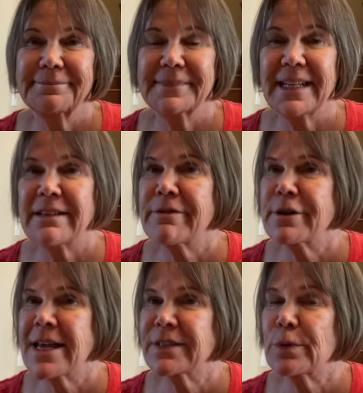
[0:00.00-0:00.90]
It either
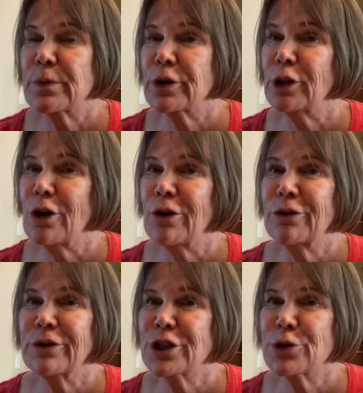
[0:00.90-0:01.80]
has the word long
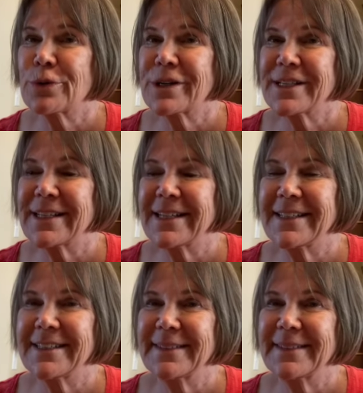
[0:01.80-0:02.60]
or short in it.